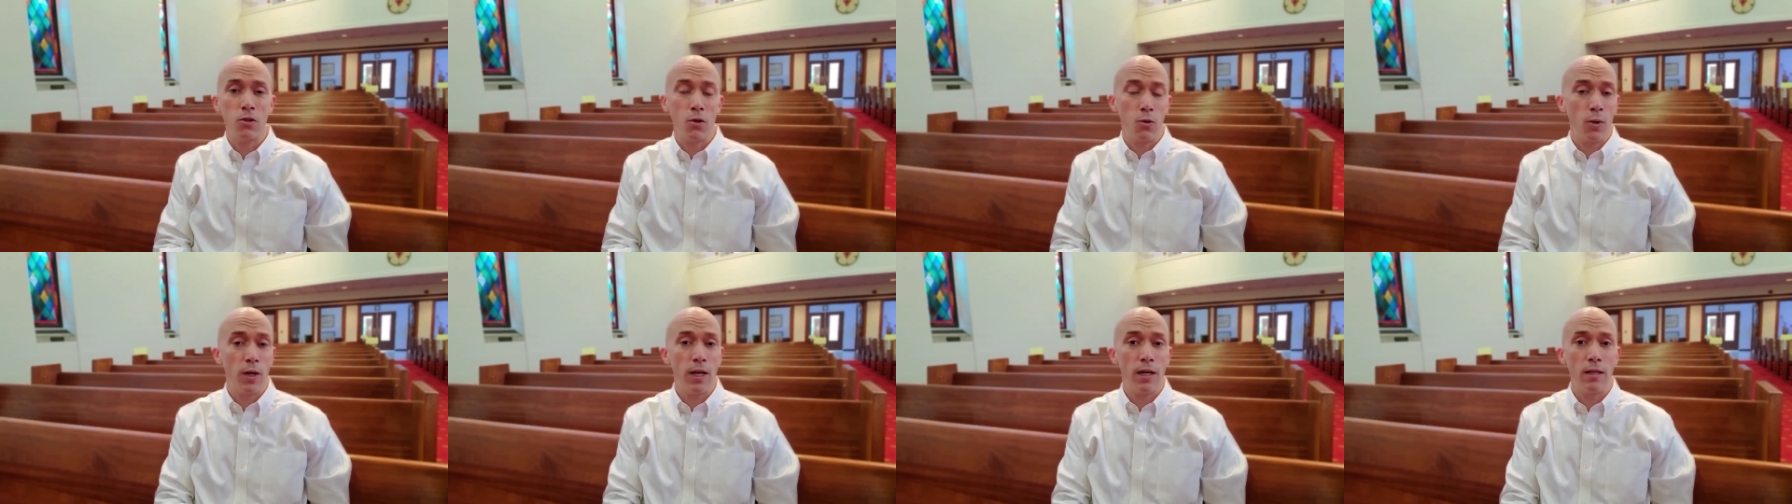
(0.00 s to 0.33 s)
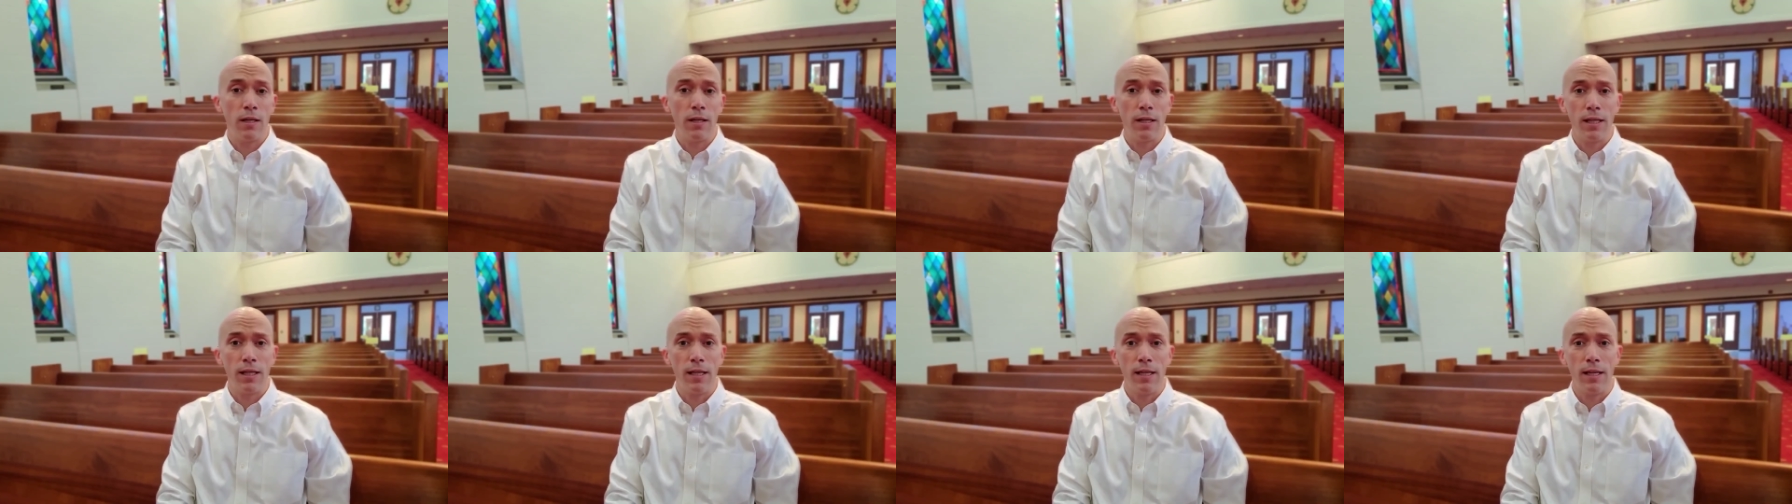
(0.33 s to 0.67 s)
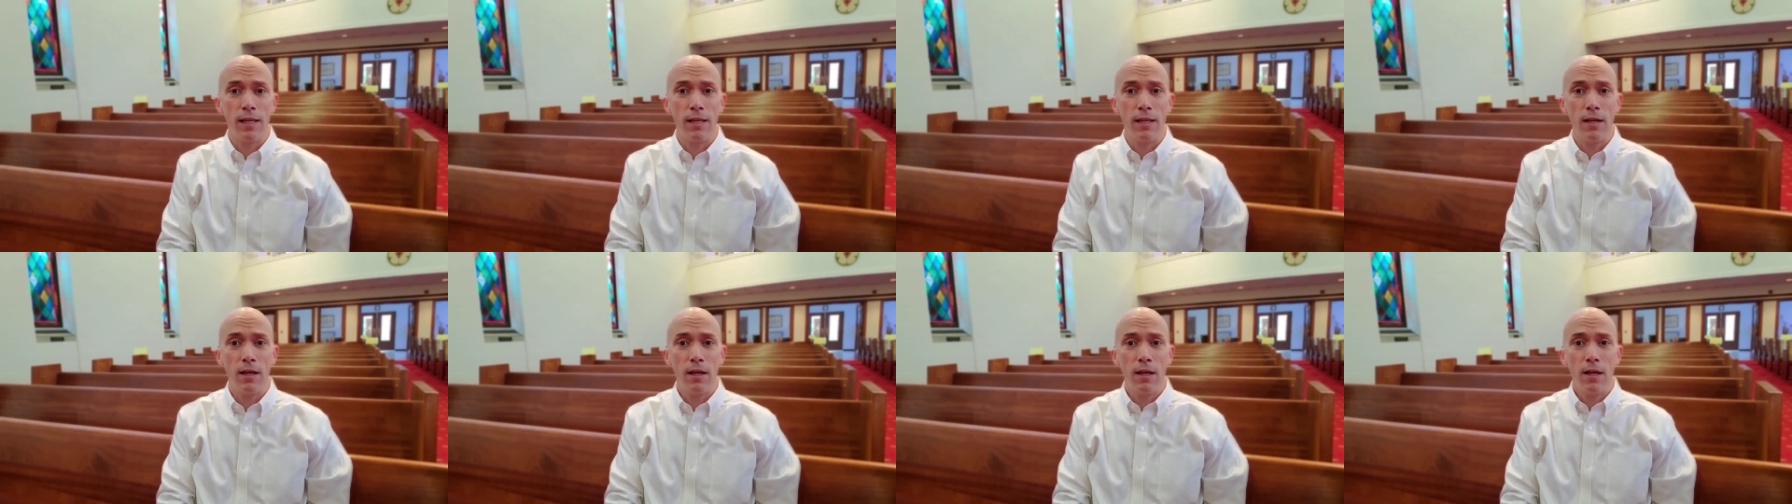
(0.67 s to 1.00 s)

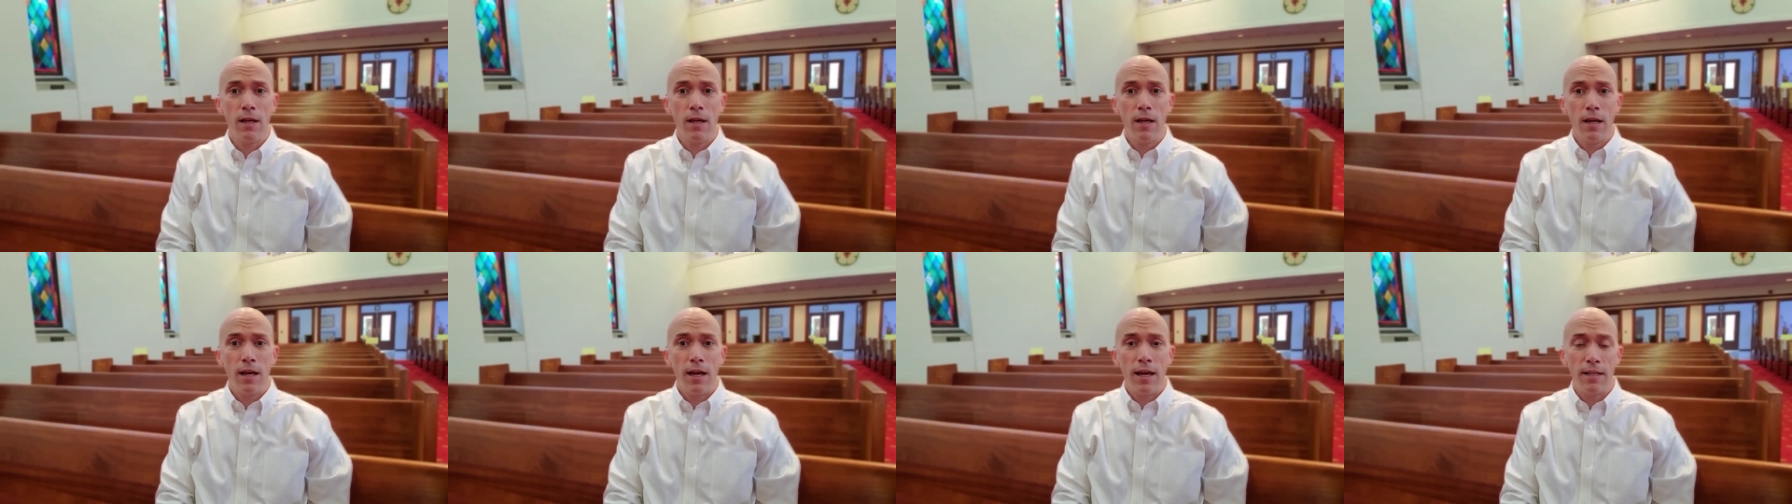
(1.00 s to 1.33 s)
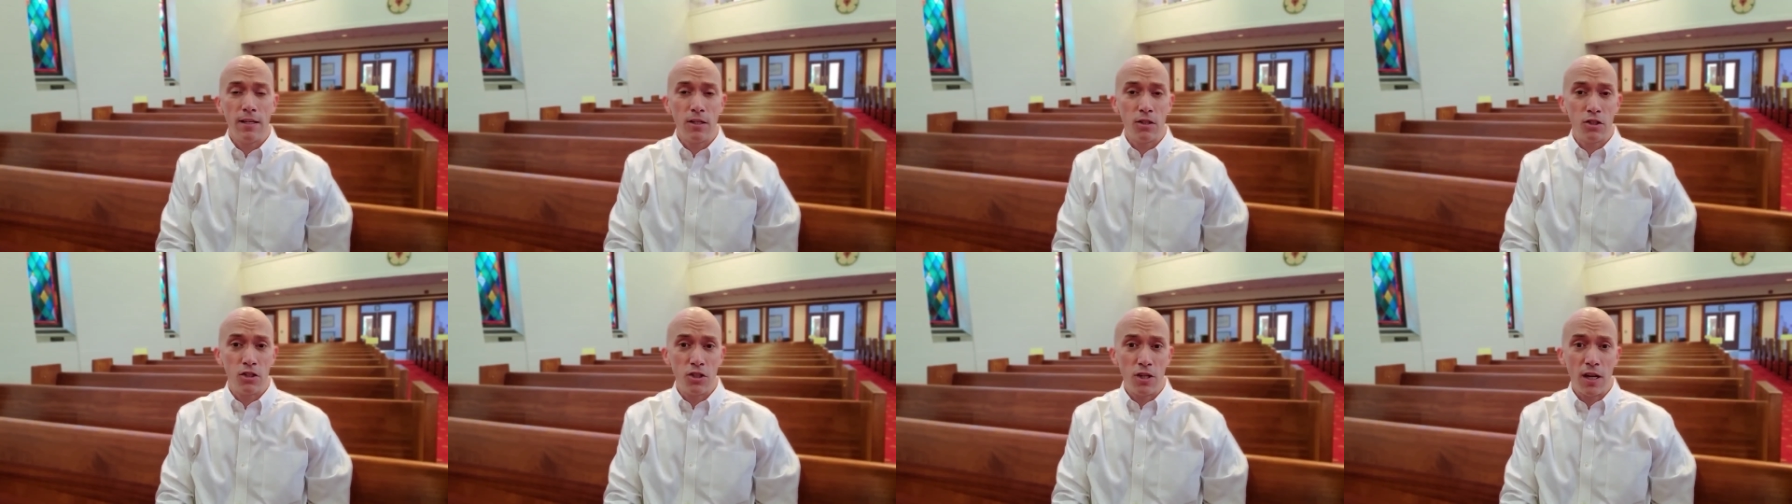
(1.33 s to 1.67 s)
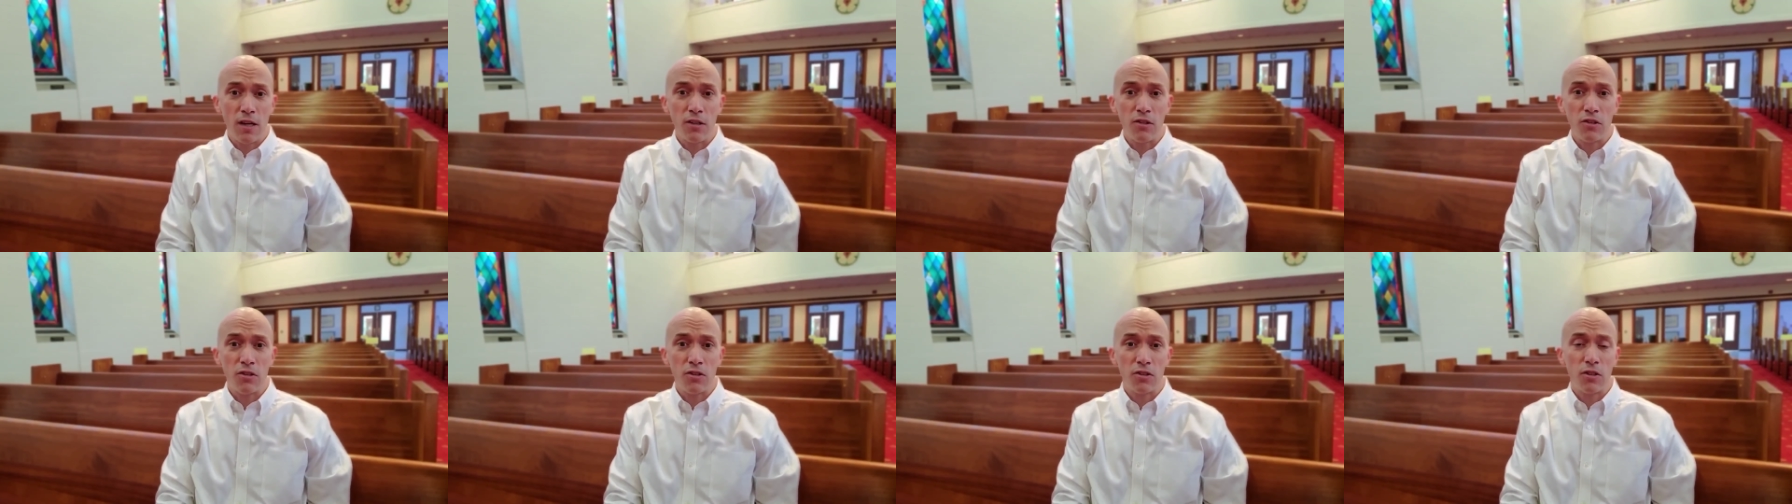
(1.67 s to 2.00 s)
quickly and
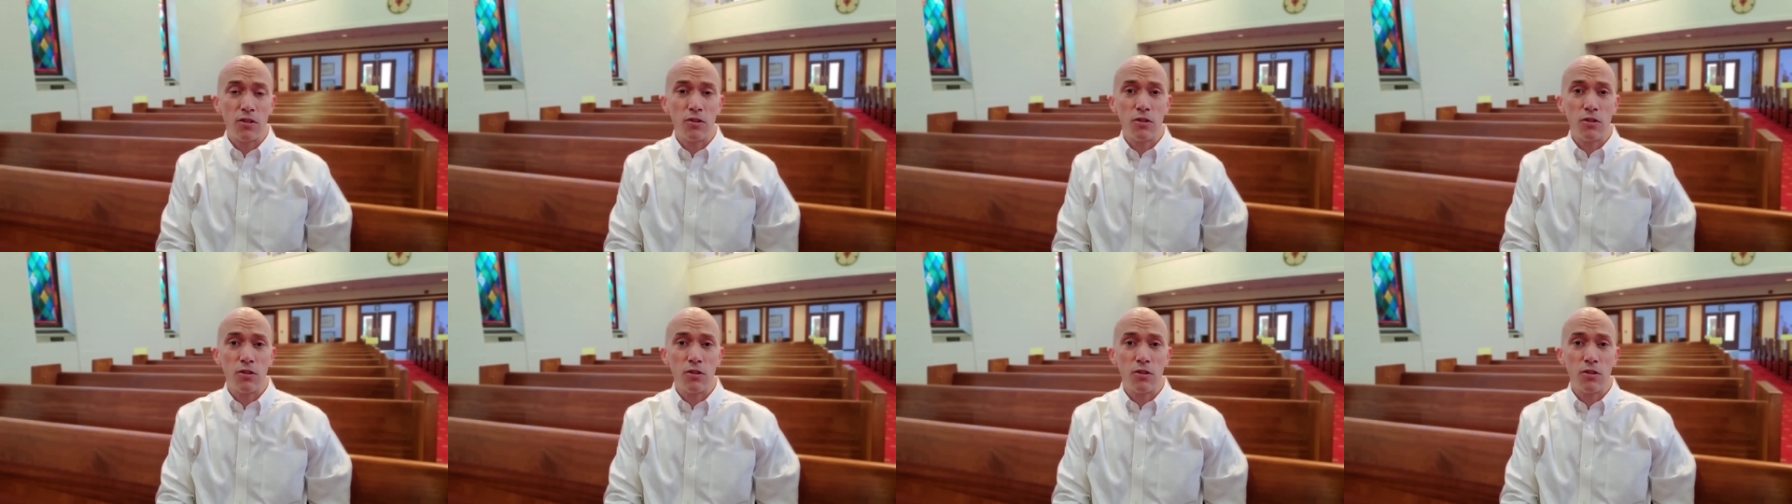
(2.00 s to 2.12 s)
adjust